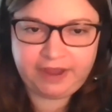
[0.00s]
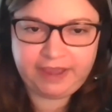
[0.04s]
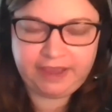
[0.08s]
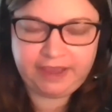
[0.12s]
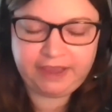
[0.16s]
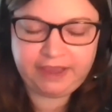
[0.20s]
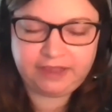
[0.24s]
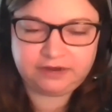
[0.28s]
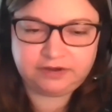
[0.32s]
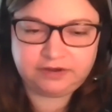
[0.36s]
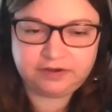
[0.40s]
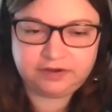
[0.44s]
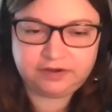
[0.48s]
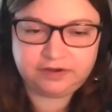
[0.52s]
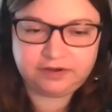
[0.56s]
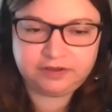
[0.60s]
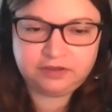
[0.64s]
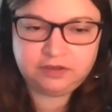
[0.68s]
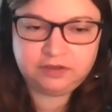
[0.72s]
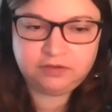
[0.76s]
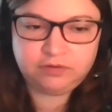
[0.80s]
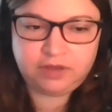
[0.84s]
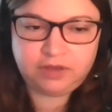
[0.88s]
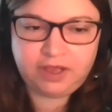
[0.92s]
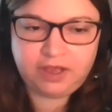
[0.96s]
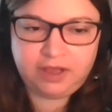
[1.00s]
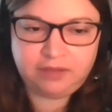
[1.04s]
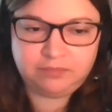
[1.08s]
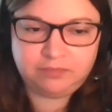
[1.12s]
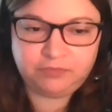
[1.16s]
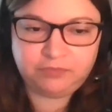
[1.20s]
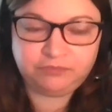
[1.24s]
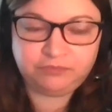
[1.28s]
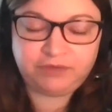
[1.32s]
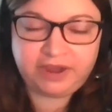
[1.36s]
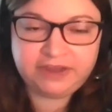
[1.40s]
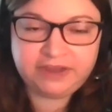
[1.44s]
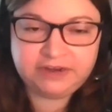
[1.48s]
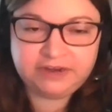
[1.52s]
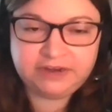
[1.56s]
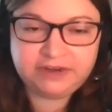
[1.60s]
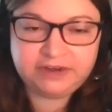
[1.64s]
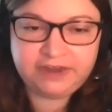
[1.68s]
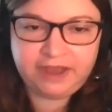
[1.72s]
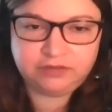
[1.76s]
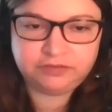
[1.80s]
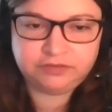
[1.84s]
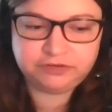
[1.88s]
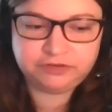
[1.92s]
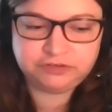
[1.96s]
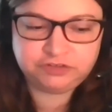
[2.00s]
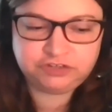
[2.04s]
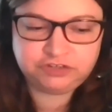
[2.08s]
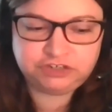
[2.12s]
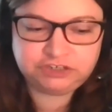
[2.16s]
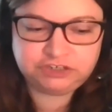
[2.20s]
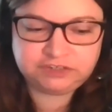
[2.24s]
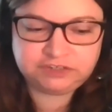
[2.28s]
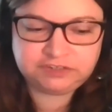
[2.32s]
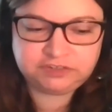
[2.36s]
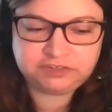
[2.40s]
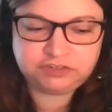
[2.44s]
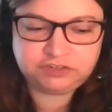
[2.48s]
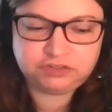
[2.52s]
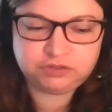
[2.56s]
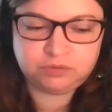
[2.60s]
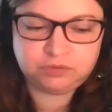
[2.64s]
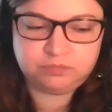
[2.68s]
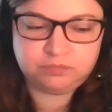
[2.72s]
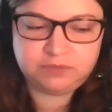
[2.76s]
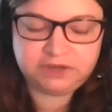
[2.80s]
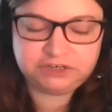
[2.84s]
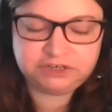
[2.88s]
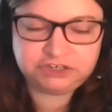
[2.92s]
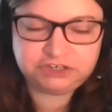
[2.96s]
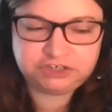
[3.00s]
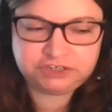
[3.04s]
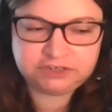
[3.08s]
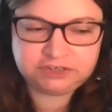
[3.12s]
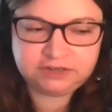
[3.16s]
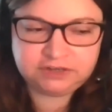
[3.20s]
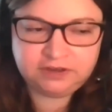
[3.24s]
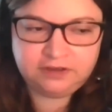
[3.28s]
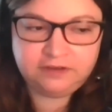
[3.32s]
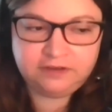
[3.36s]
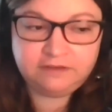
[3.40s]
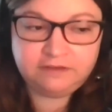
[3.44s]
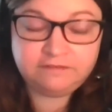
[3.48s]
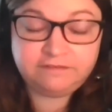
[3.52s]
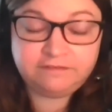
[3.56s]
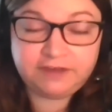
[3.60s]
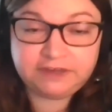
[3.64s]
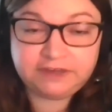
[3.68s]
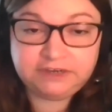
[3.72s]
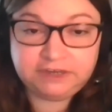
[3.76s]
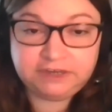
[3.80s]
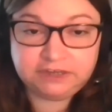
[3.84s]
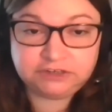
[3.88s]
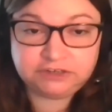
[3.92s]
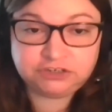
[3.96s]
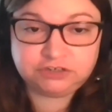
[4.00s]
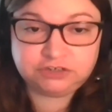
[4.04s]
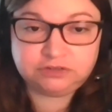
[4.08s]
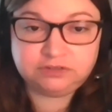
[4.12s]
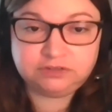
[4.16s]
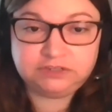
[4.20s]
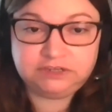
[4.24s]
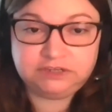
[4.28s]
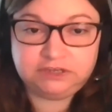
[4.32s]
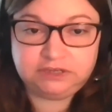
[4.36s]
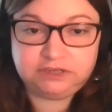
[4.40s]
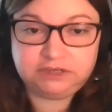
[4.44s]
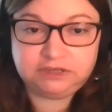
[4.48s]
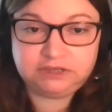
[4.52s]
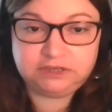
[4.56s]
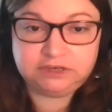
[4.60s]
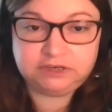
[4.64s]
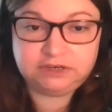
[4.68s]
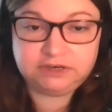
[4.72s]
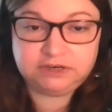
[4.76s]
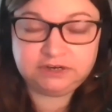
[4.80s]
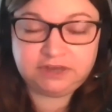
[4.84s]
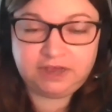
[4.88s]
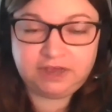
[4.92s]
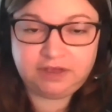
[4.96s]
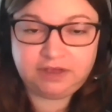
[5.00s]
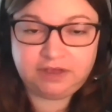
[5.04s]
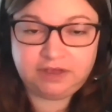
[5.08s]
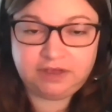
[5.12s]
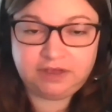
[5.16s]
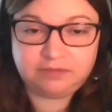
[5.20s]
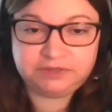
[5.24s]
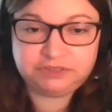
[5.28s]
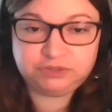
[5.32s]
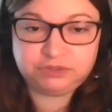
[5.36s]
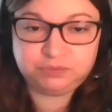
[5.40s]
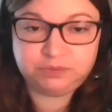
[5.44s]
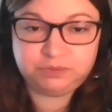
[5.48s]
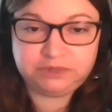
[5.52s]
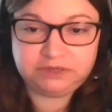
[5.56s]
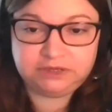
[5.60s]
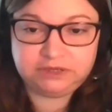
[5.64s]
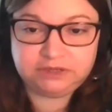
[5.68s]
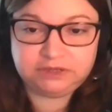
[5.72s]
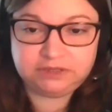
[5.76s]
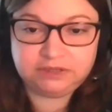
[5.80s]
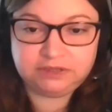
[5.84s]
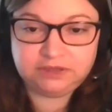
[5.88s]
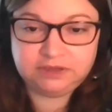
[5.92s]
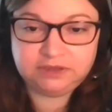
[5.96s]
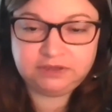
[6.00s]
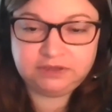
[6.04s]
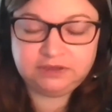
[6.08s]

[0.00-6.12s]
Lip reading: And right now there's just so much financial need between